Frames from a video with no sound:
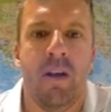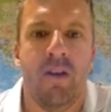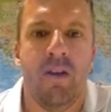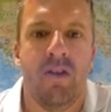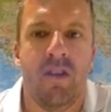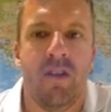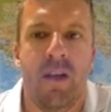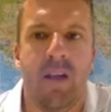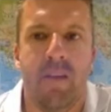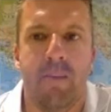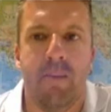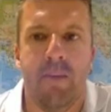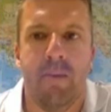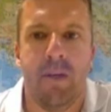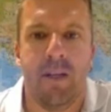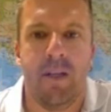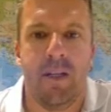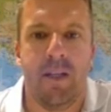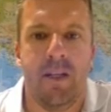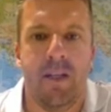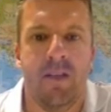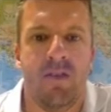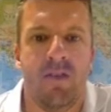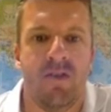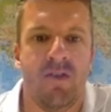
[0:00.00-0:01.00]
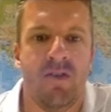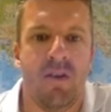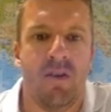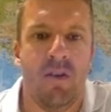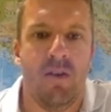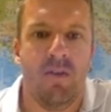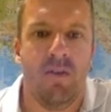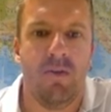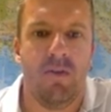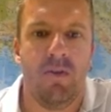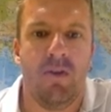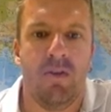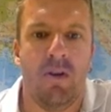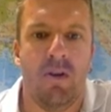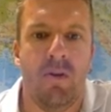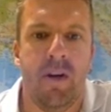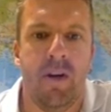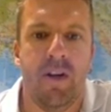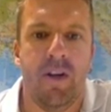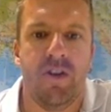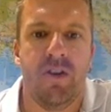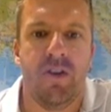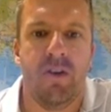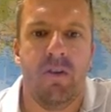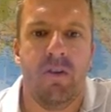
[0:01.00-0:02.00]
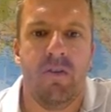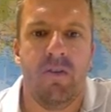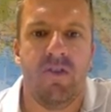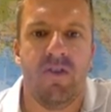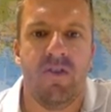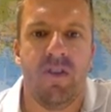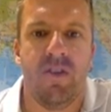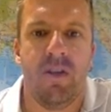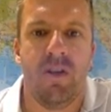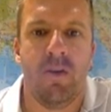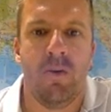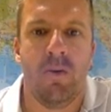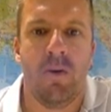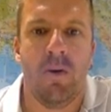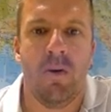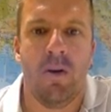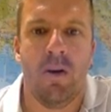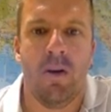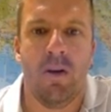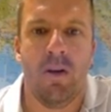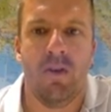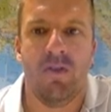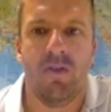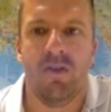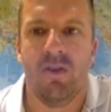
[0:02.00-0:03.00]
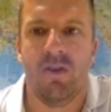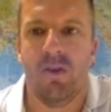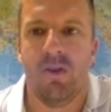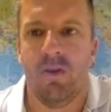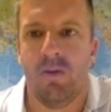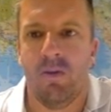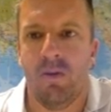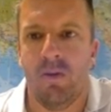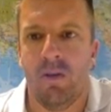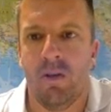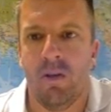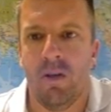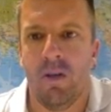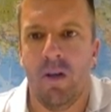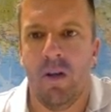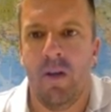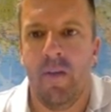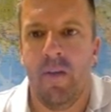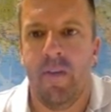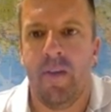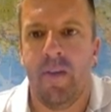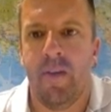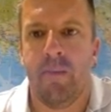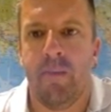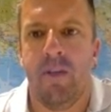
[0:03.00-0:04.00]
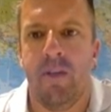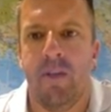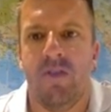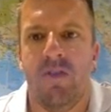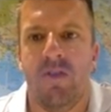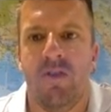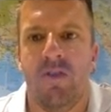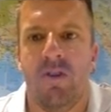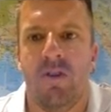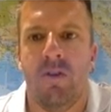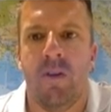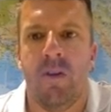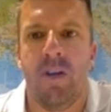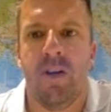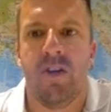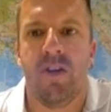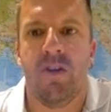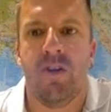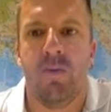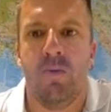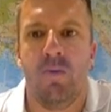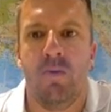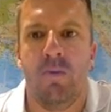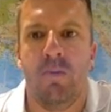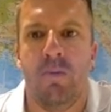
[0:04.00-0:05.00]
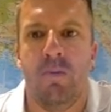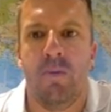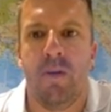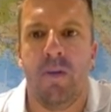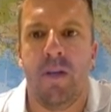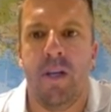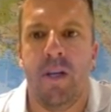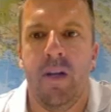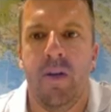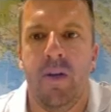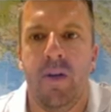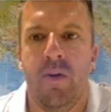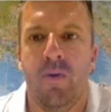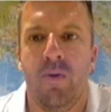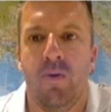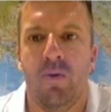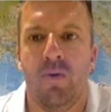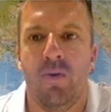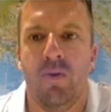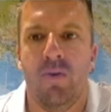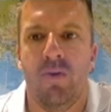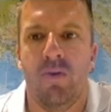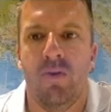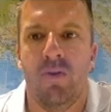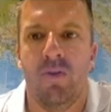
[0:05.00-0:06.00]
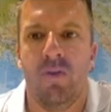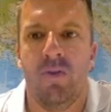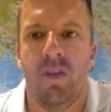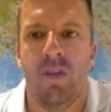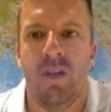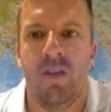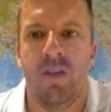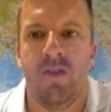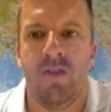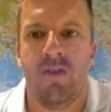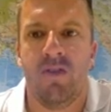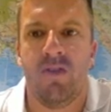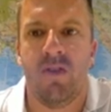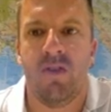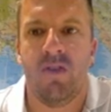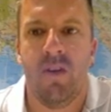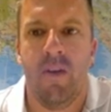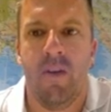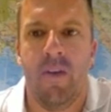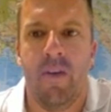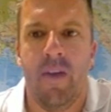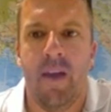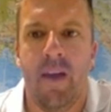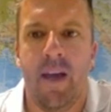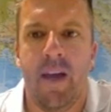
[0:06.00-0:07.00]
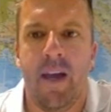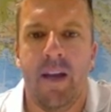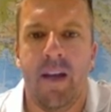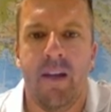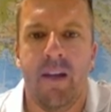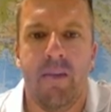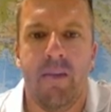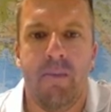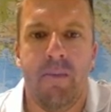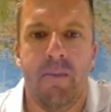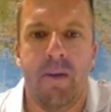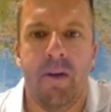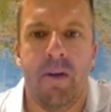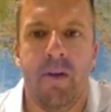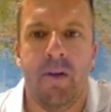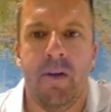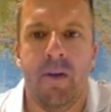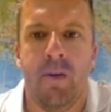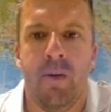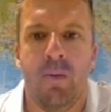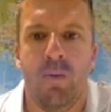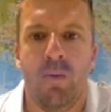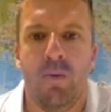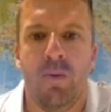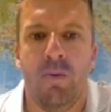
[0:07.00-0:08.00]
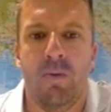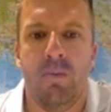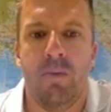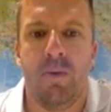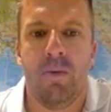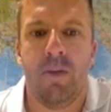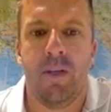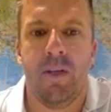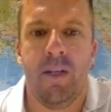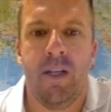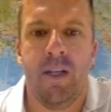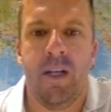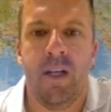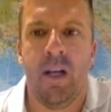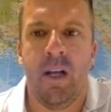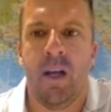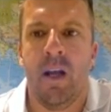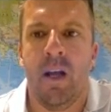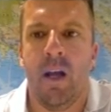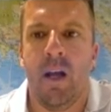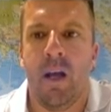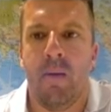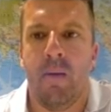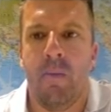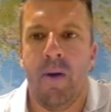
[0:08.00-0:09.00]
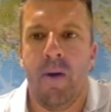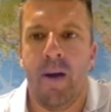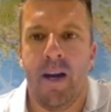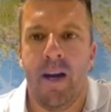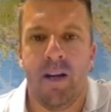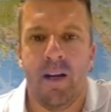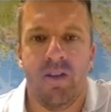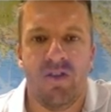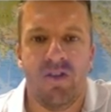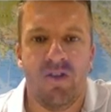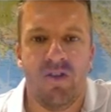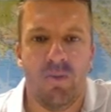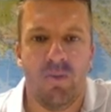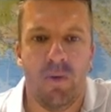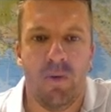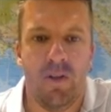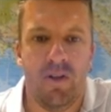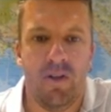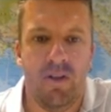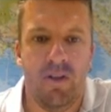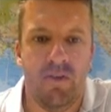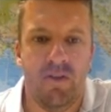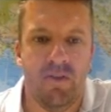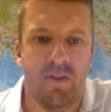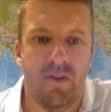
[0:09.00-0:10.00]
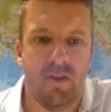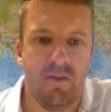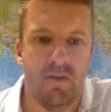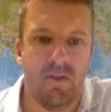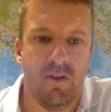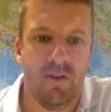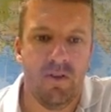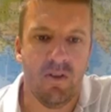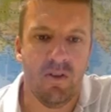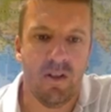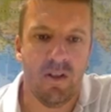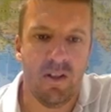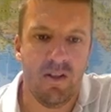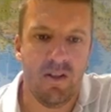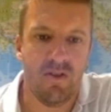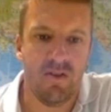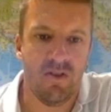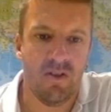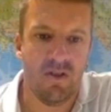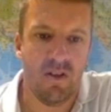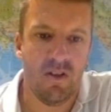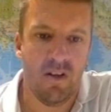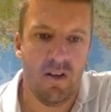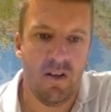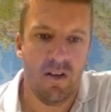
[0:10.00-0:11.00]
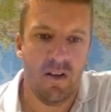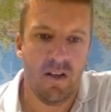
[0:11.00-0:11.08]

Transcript: So that means for direction of Seal Island to Coal Rock, that means the direction would be north-northeast and the bearing would be around 25 degrees.